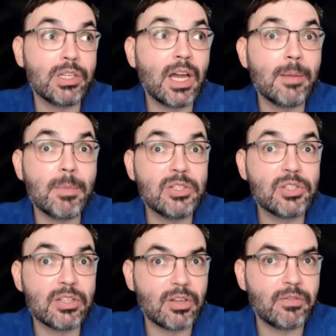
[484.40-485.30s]
other
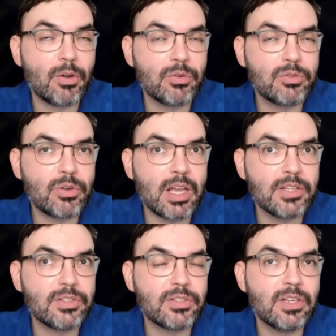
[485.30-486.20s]
dimensions of
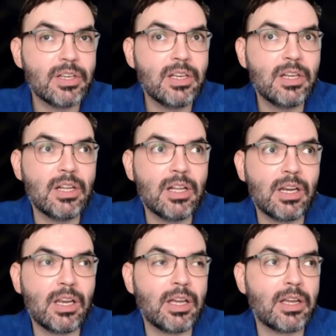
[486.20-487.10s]
contrast,
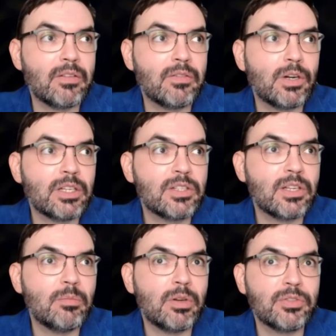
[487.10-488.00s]
like for
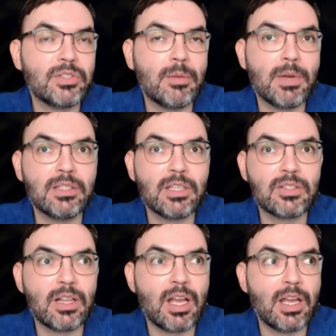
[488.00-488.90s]
example,
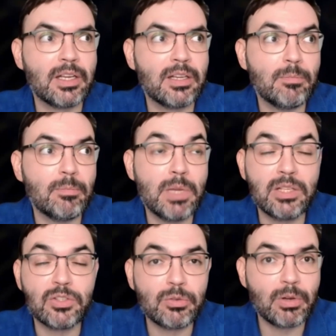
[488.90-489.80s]
semantics like
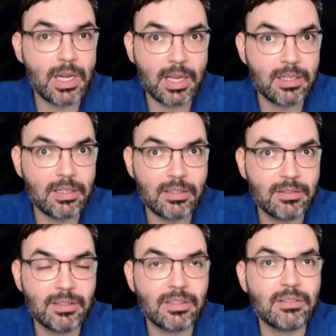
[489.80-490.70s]
means to an end.
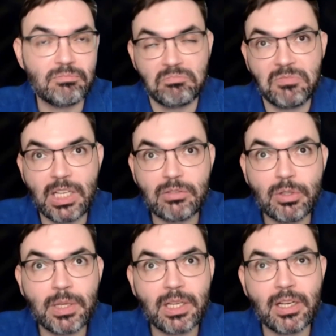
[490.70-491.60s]
That
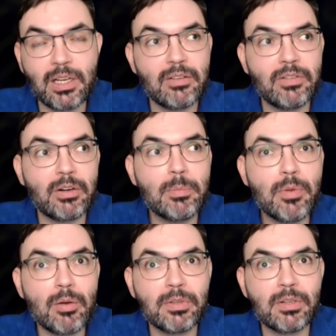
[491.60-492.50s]
would be a very
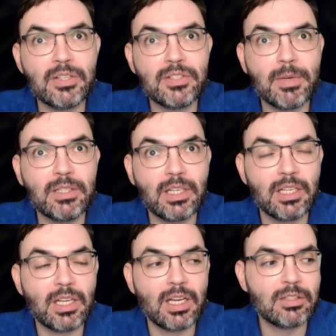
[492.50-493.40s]
popular
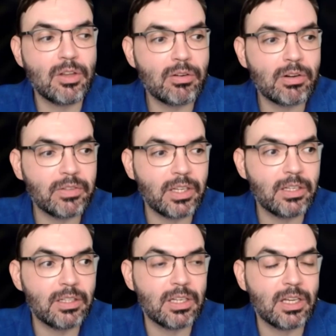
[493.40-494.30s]
semantic in
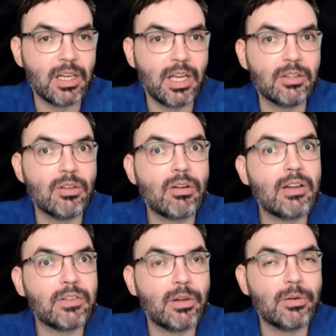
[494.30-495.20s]
ethnography, in
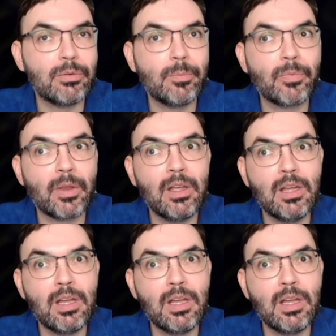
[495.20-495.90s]
ethnographical